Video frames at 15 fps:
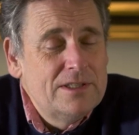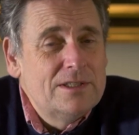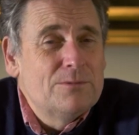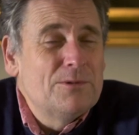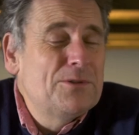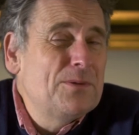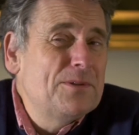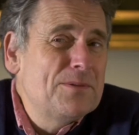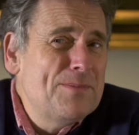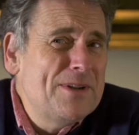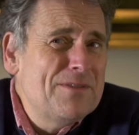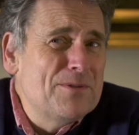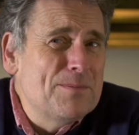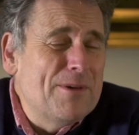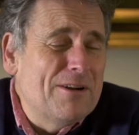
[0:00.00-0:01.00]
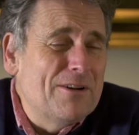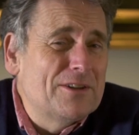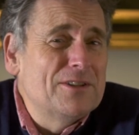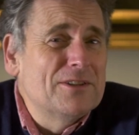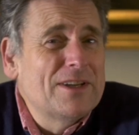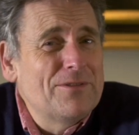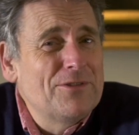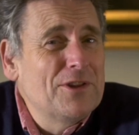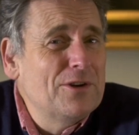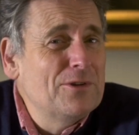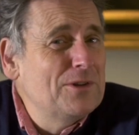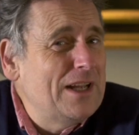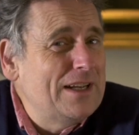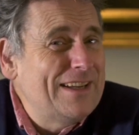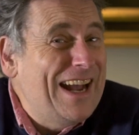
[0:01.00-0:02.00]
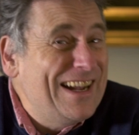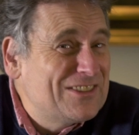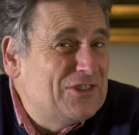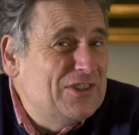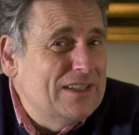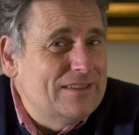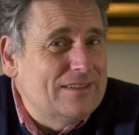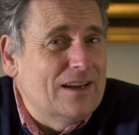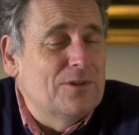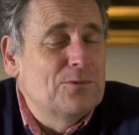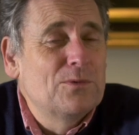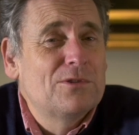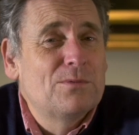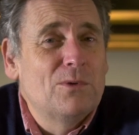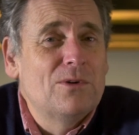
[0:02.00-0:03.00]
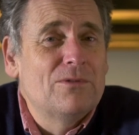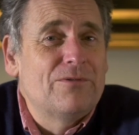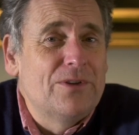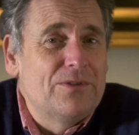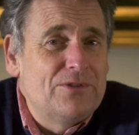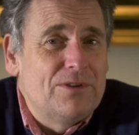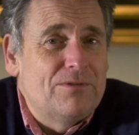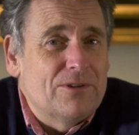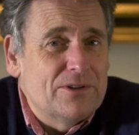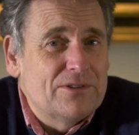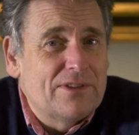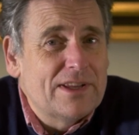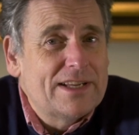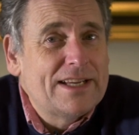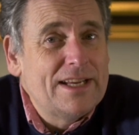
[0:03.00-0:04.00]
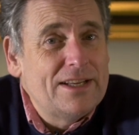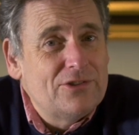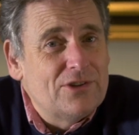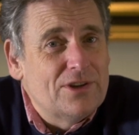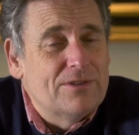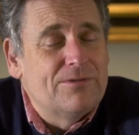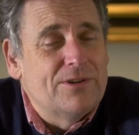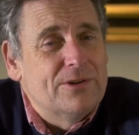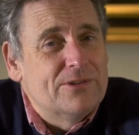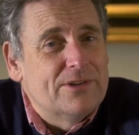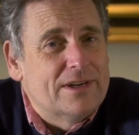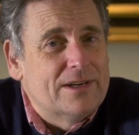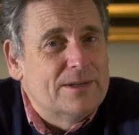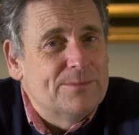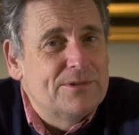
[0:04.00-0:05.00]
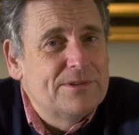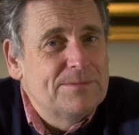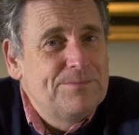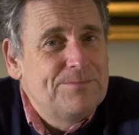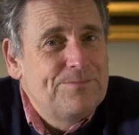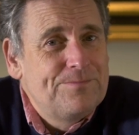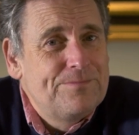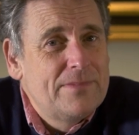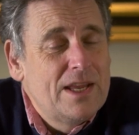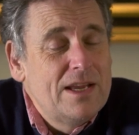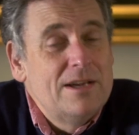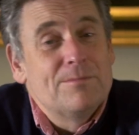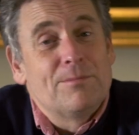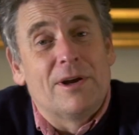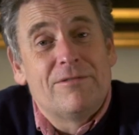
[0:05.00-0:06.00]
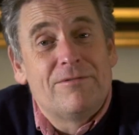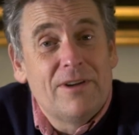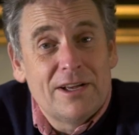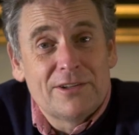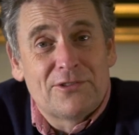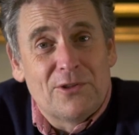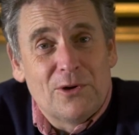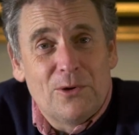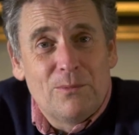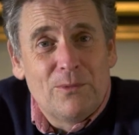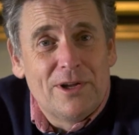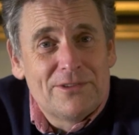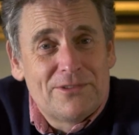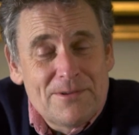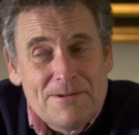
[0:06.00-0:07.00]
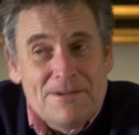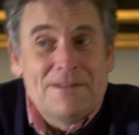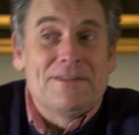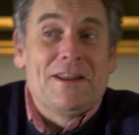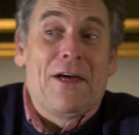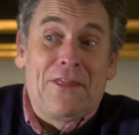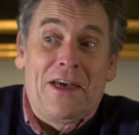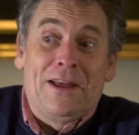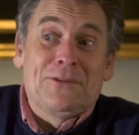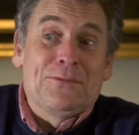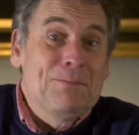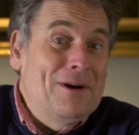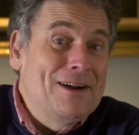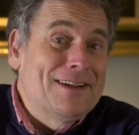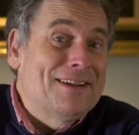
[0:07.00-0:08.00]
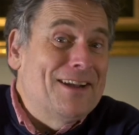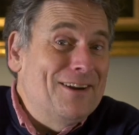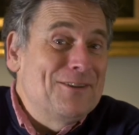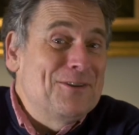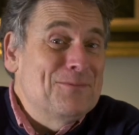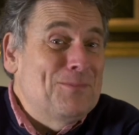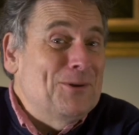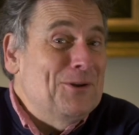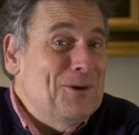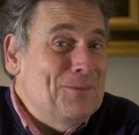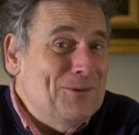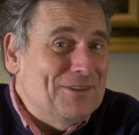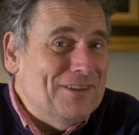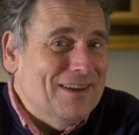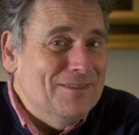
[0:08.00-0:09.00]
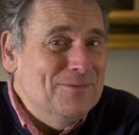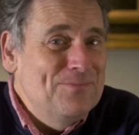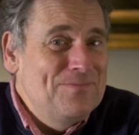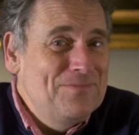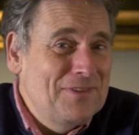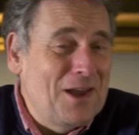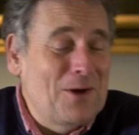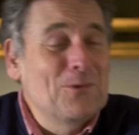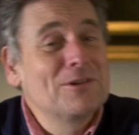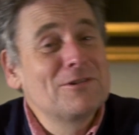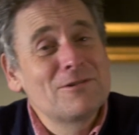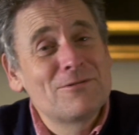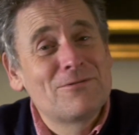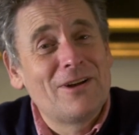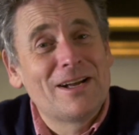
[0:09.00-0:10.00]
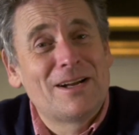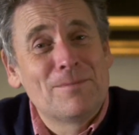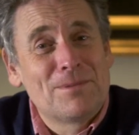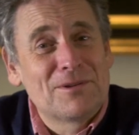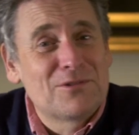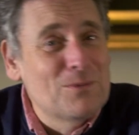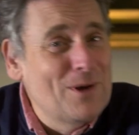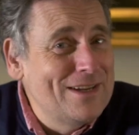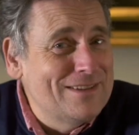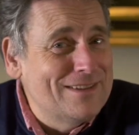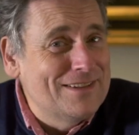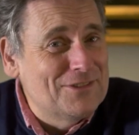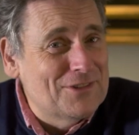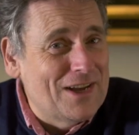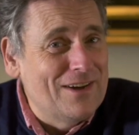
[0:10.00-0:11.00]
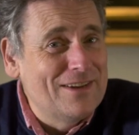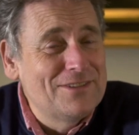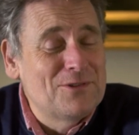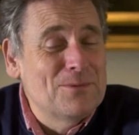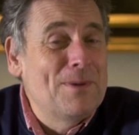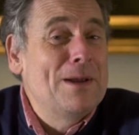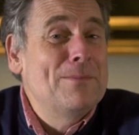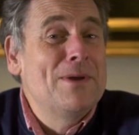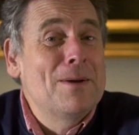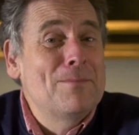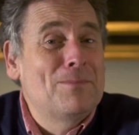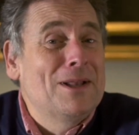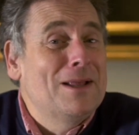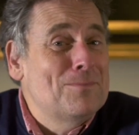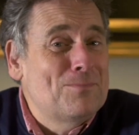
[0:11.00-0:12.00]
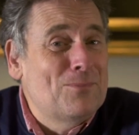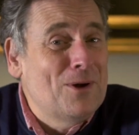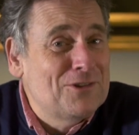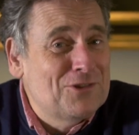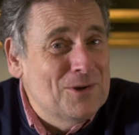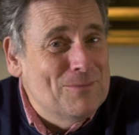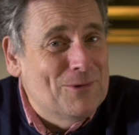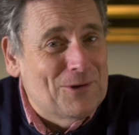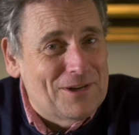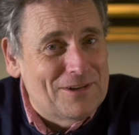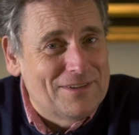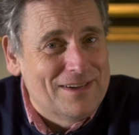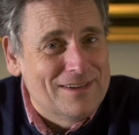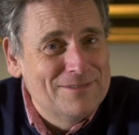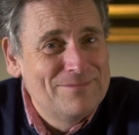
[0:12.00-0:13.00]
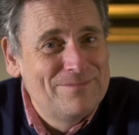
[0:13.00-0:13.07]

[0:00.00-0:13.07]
which was a bit of a miracle given that all I'd actually done was walk 50 foot to the kitchen a few times. My first thought was, now that's my kind of pedometer. I wonder if I could persuade these guys to make me a blood pressure monitor.